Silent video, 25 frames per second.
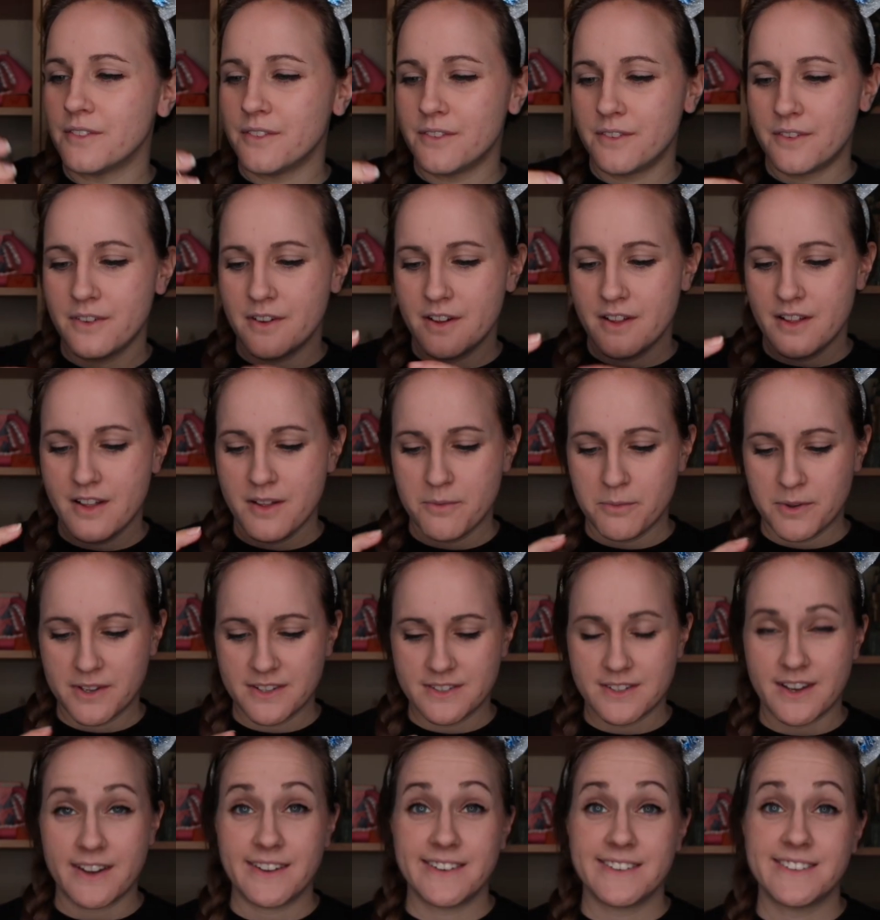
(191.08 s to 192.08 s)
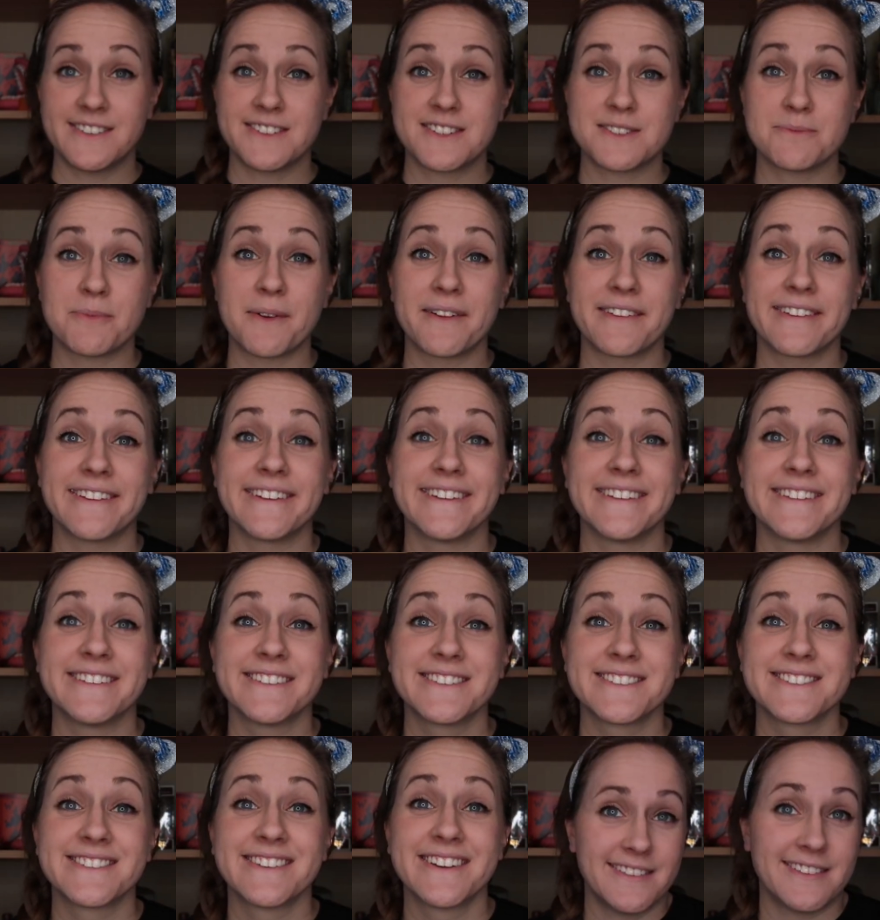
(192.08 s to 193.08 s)
Ooh, I'm excited to smell
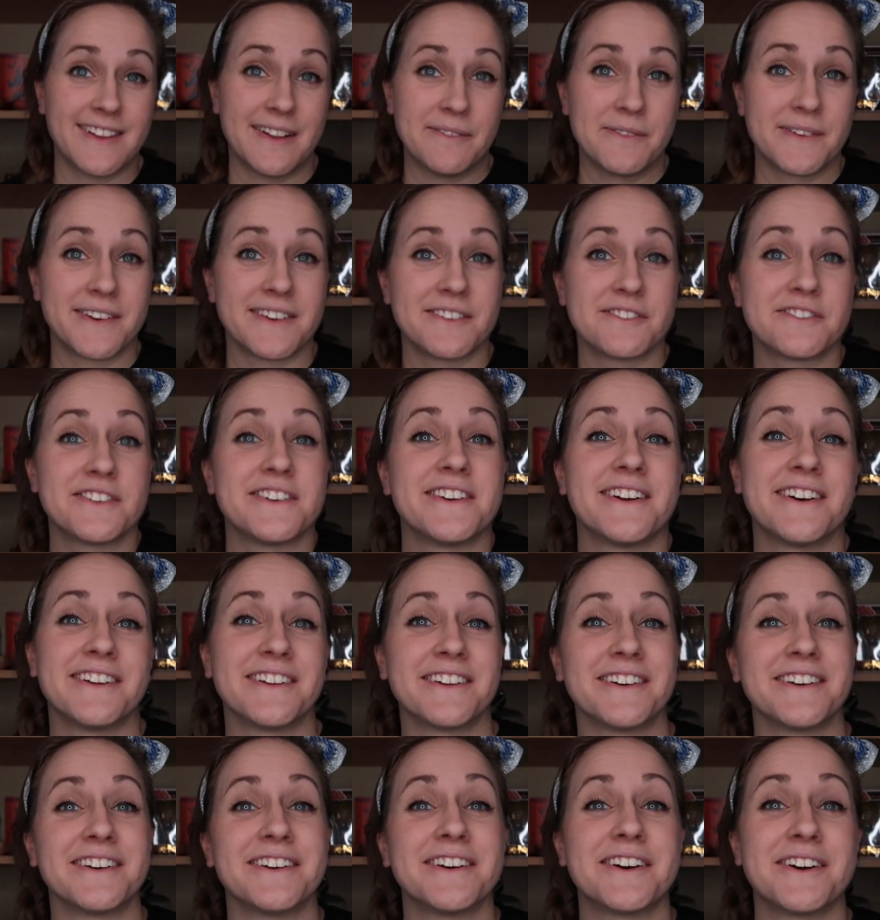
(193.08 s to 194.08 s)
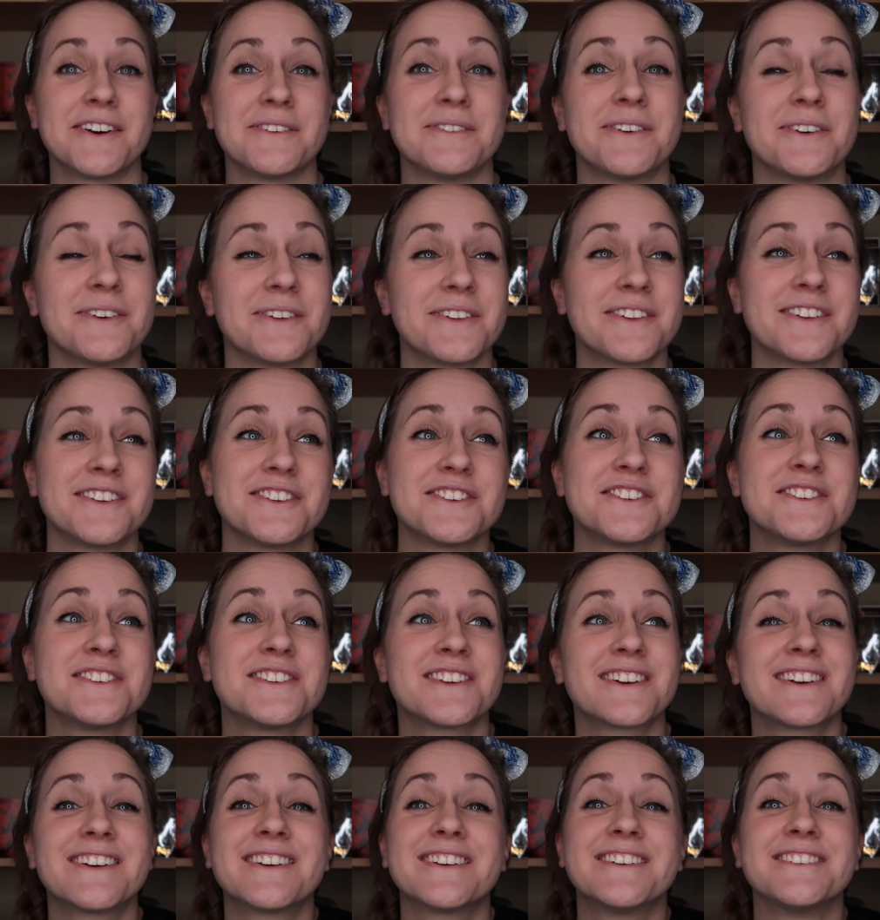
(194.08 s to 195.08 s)
this. Lemon and vanilla are both
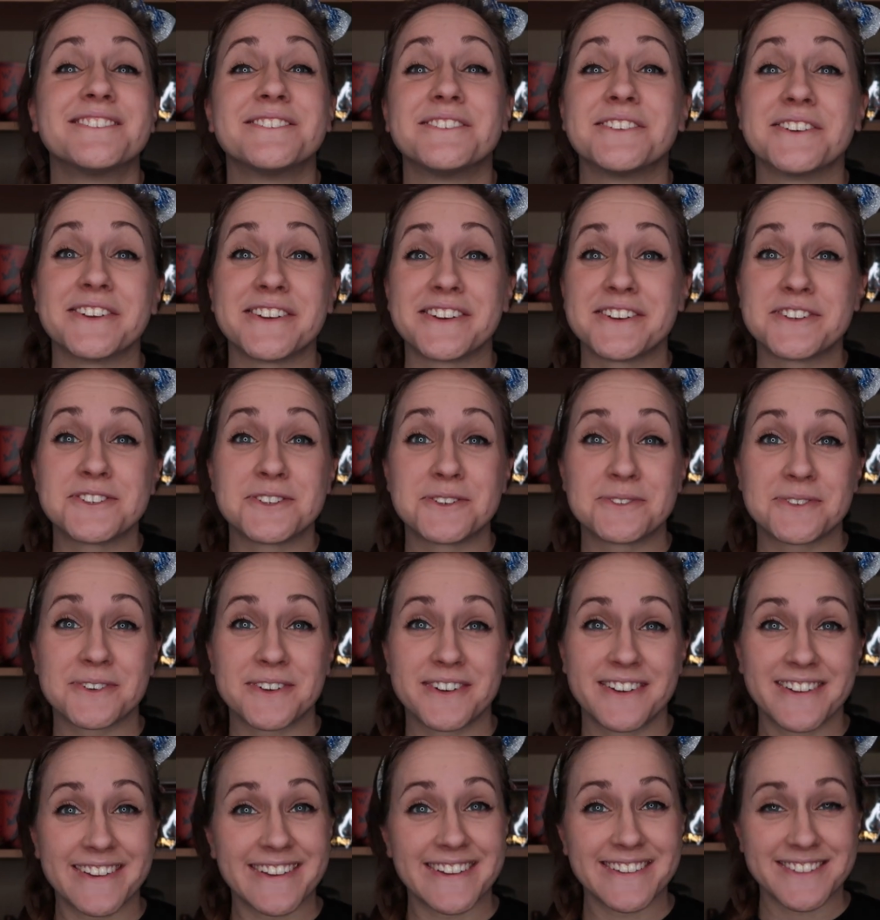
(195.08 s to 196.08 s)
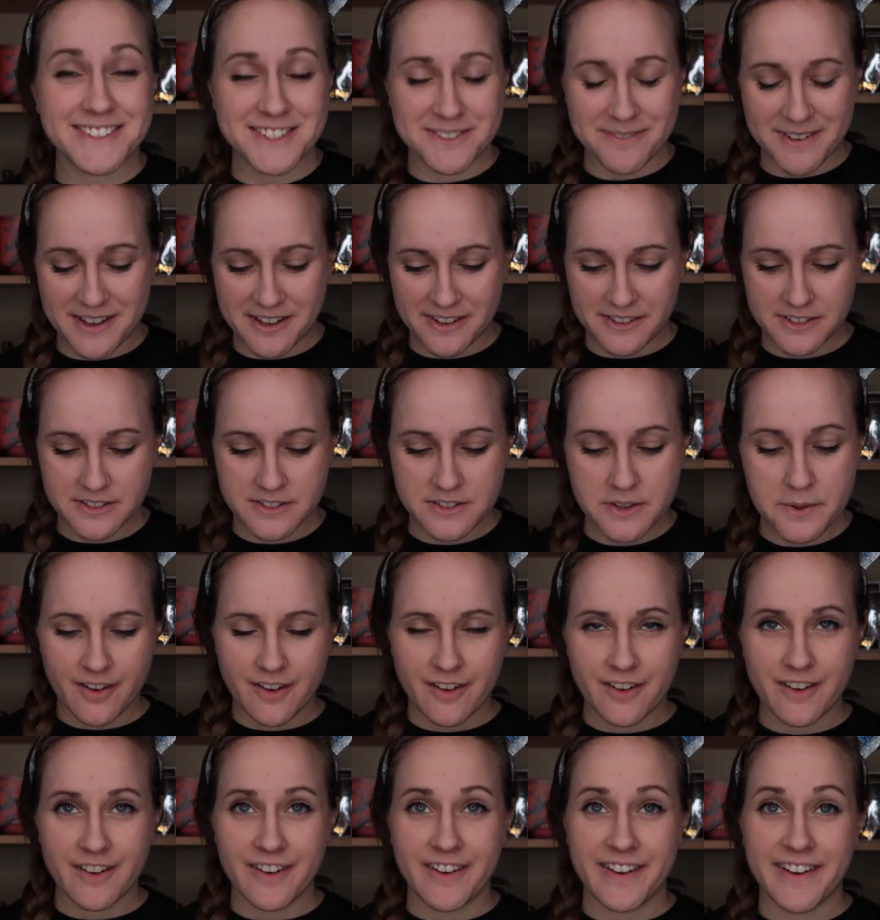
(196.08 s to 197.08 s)
just really super clean smells.
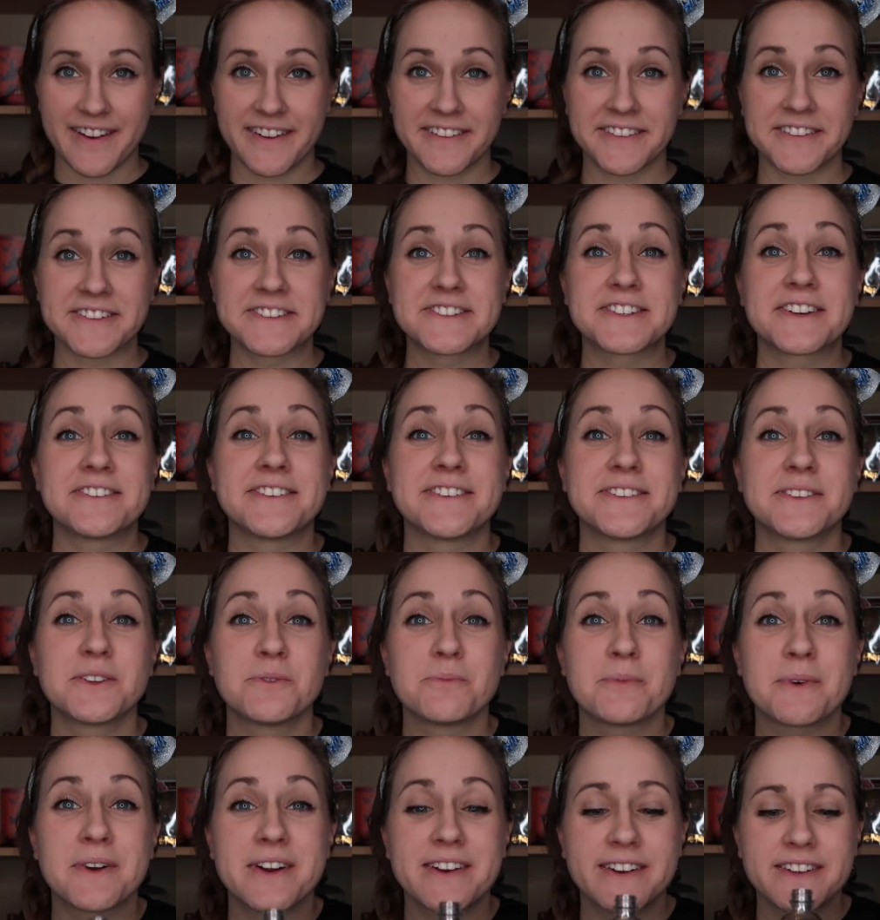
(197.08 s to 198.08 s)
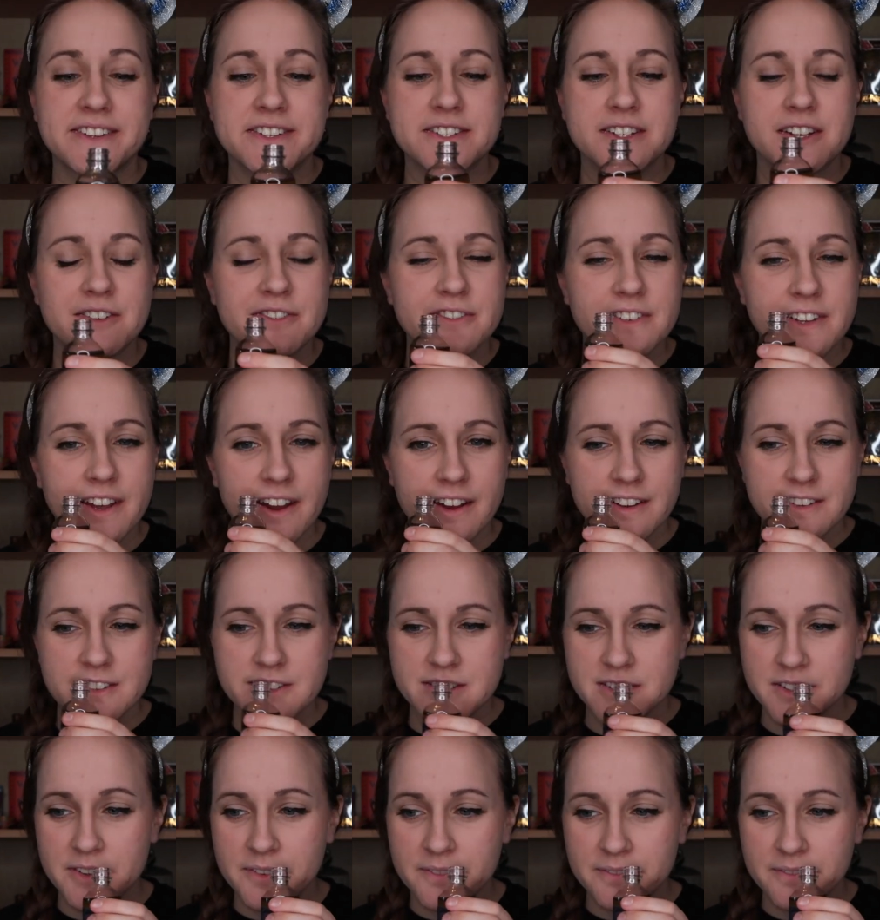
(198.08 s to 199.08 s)
All right, let's give it the brandy sniff test.